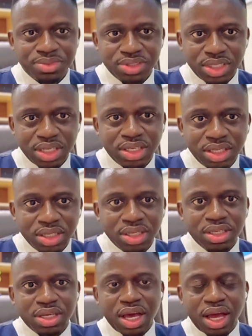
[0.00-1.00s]
Check
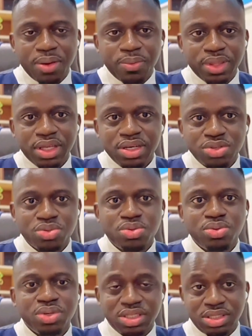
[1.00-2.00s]
whether the
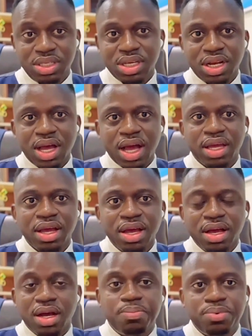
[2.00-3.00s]
school is DLI
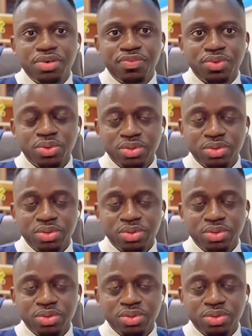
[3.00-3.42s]
approved.